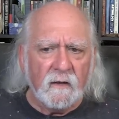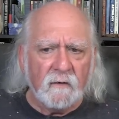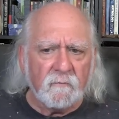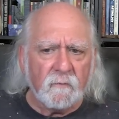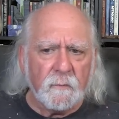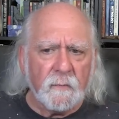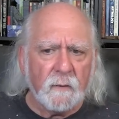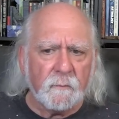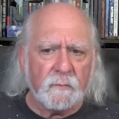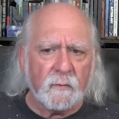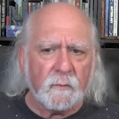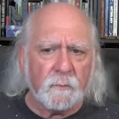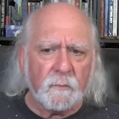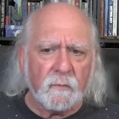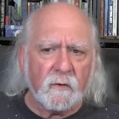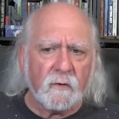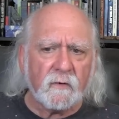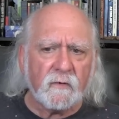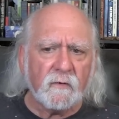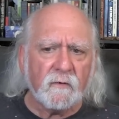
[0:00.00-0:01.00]
Remember,
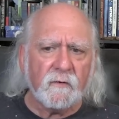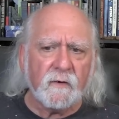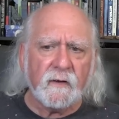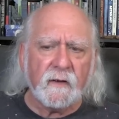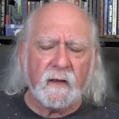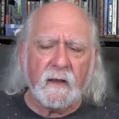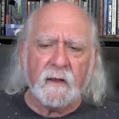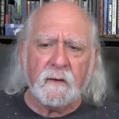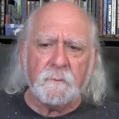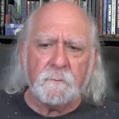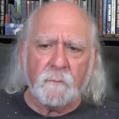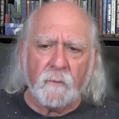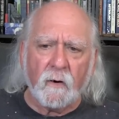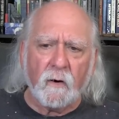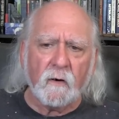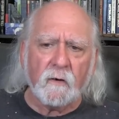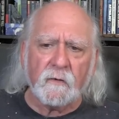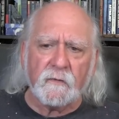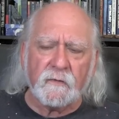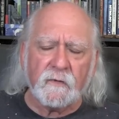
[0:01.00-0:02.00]
Mercury and
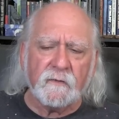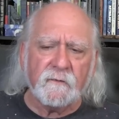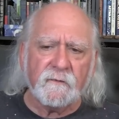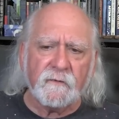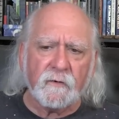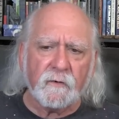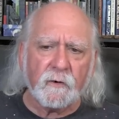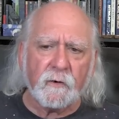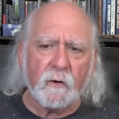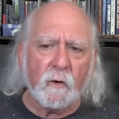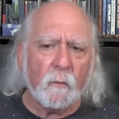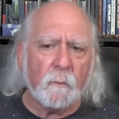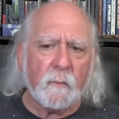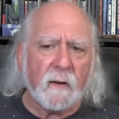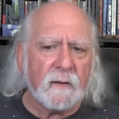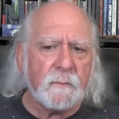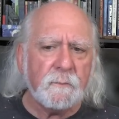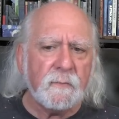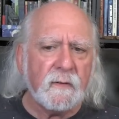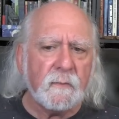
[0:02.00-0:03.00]
Mars in Virgo
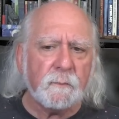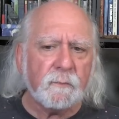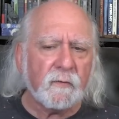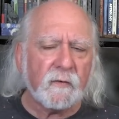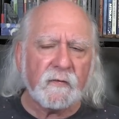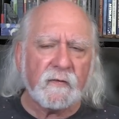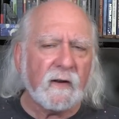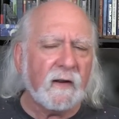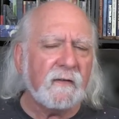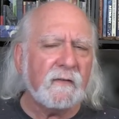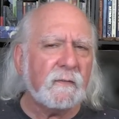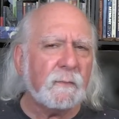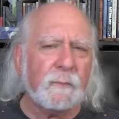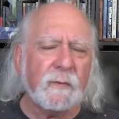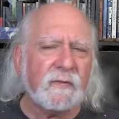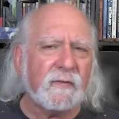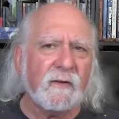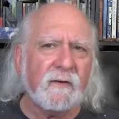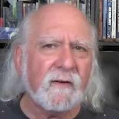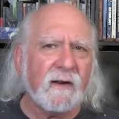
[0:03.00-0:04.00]
might be precise,
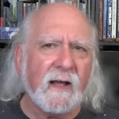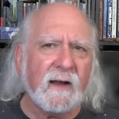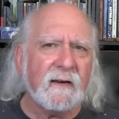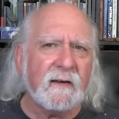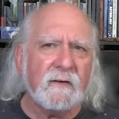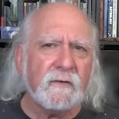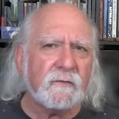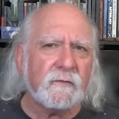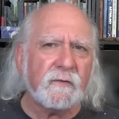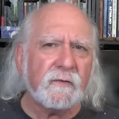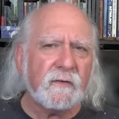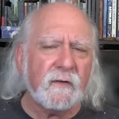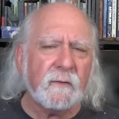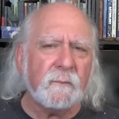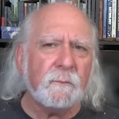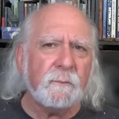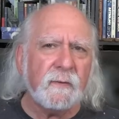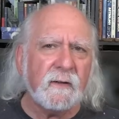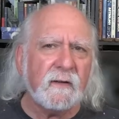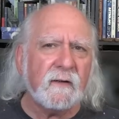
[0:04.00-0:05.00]
but they're not
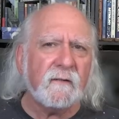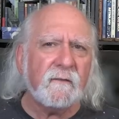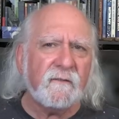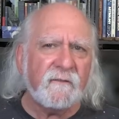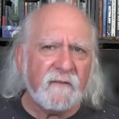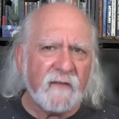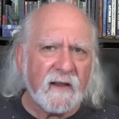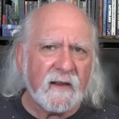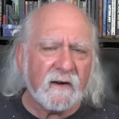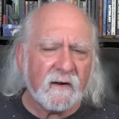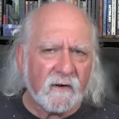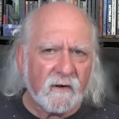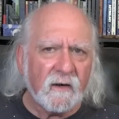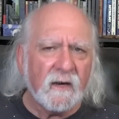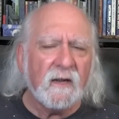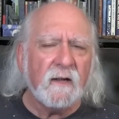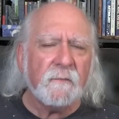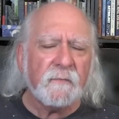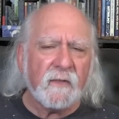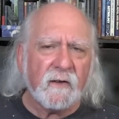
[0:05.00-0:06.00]
interested in being fair.
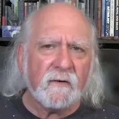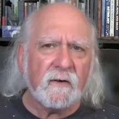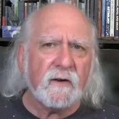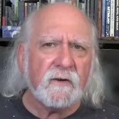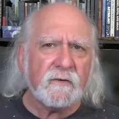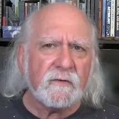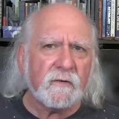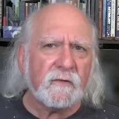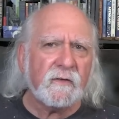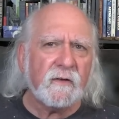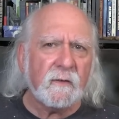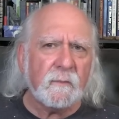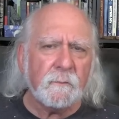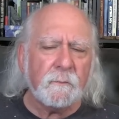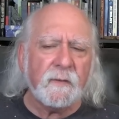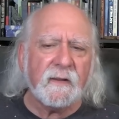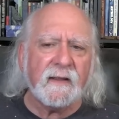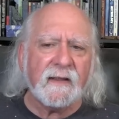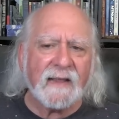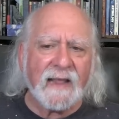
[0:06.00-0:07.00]
They're interested in
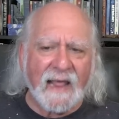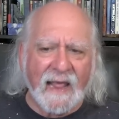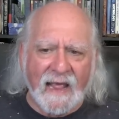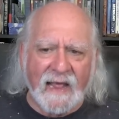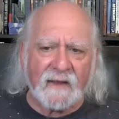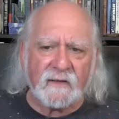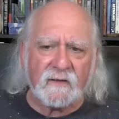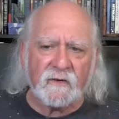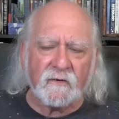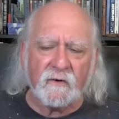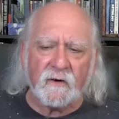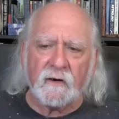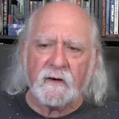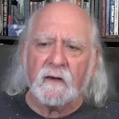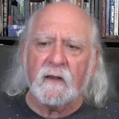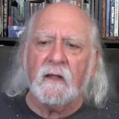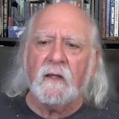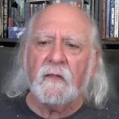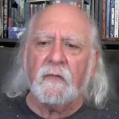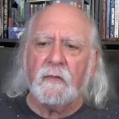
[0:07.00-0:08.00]
being accurate.
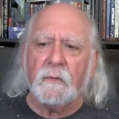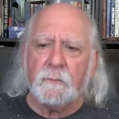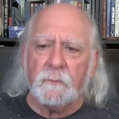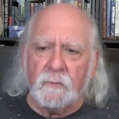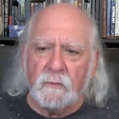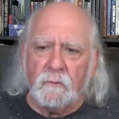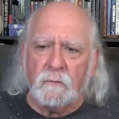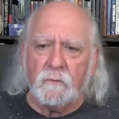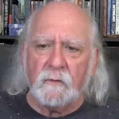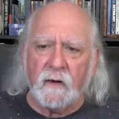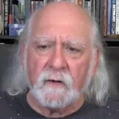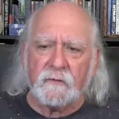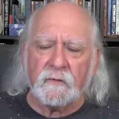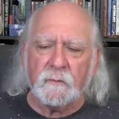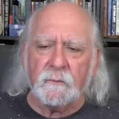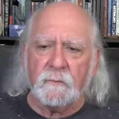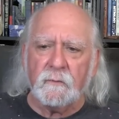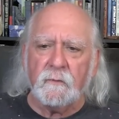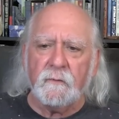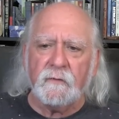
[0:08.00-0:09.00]
The Moon, as
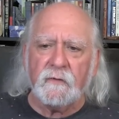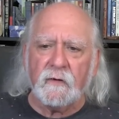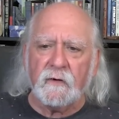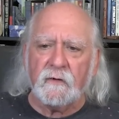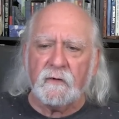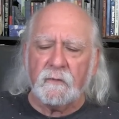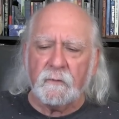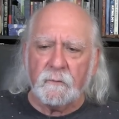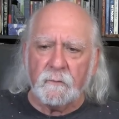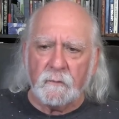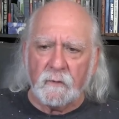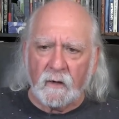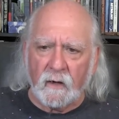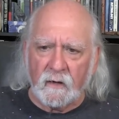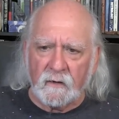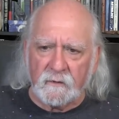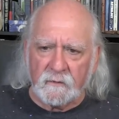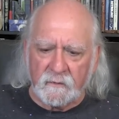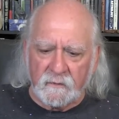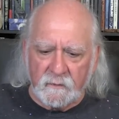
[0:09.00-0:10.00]
it moves into
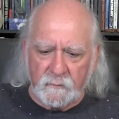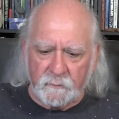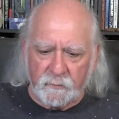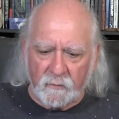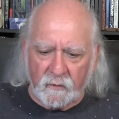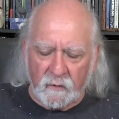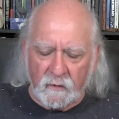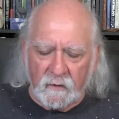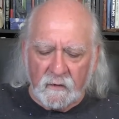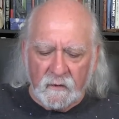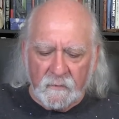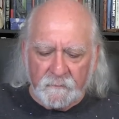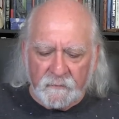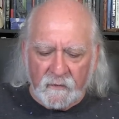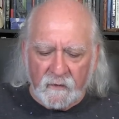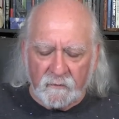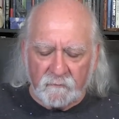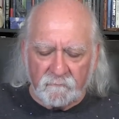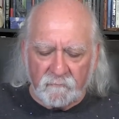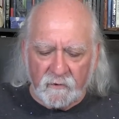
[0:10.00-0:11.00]
uh, Libra,
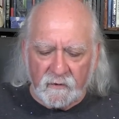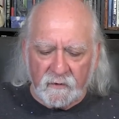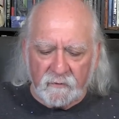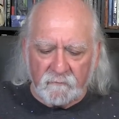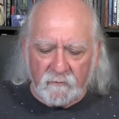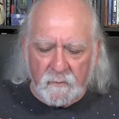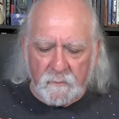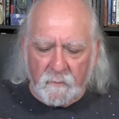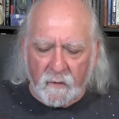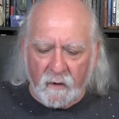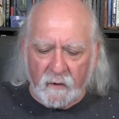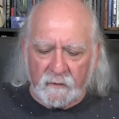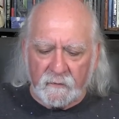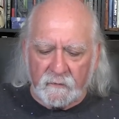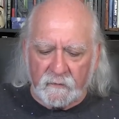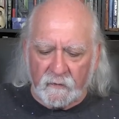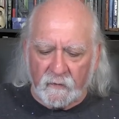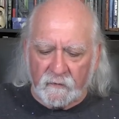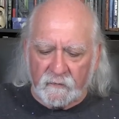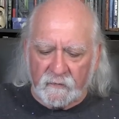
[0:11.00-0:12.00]
it really
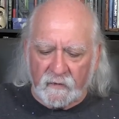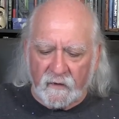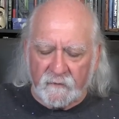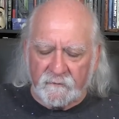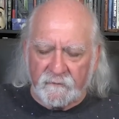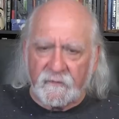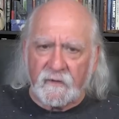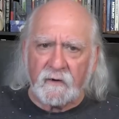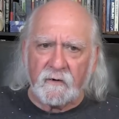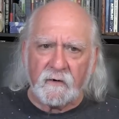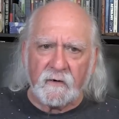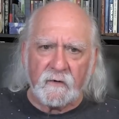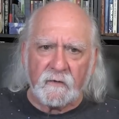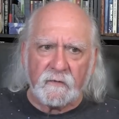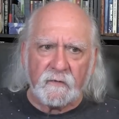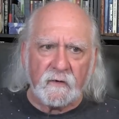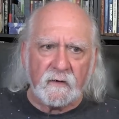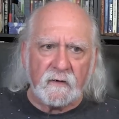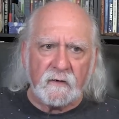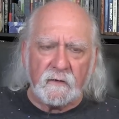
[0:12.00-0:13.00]
reminds us that
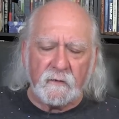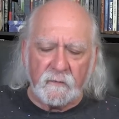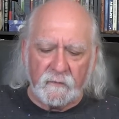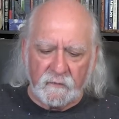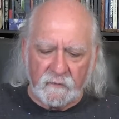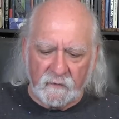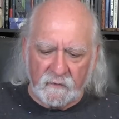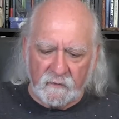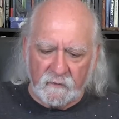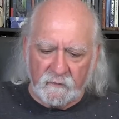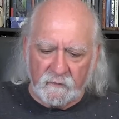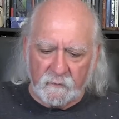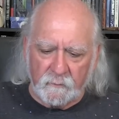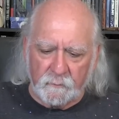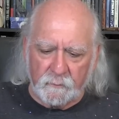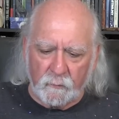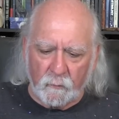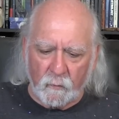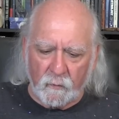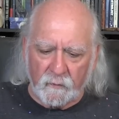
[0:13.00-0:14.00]
fairness is is
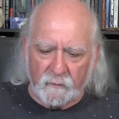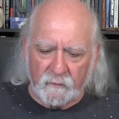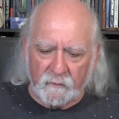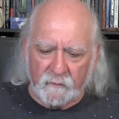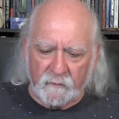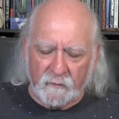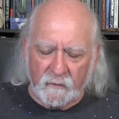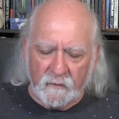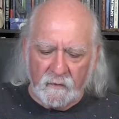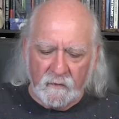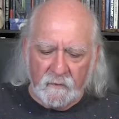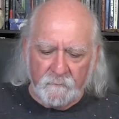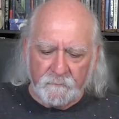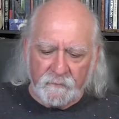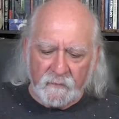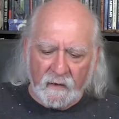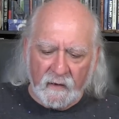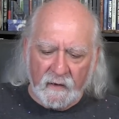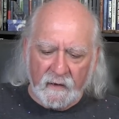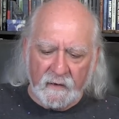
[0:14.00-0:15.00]
important,
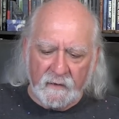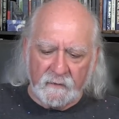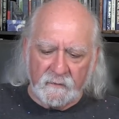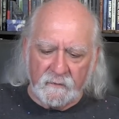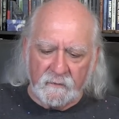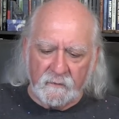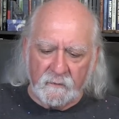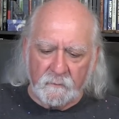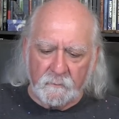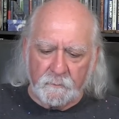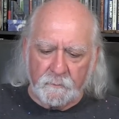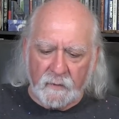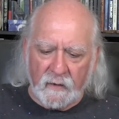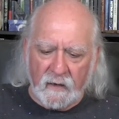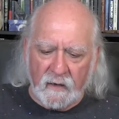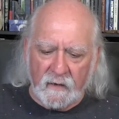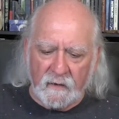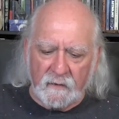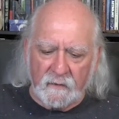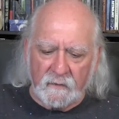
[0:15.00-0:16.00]
and
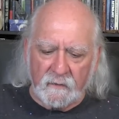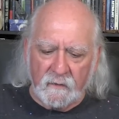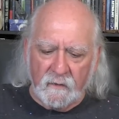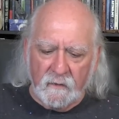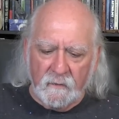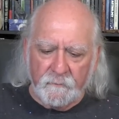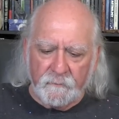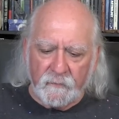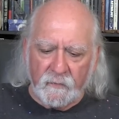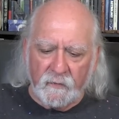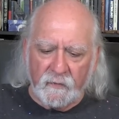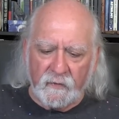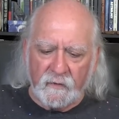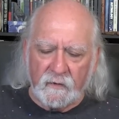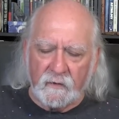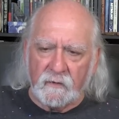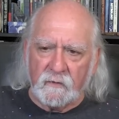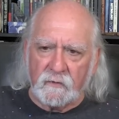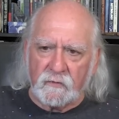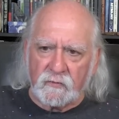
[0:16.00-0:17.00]
by
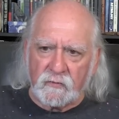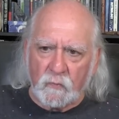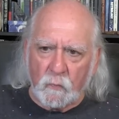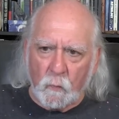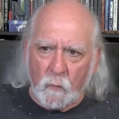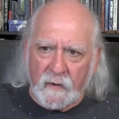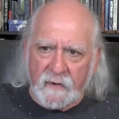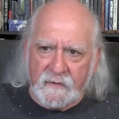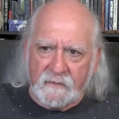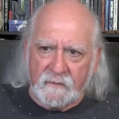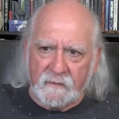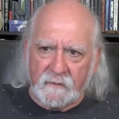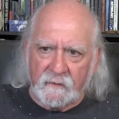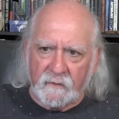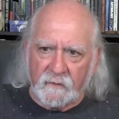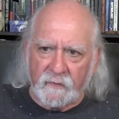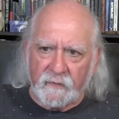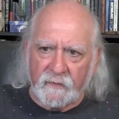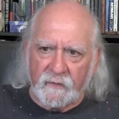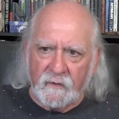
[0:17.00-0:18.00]
the
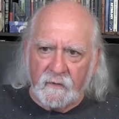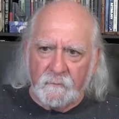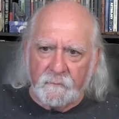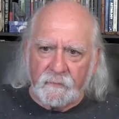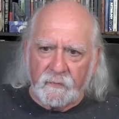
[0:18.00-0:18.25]
20th,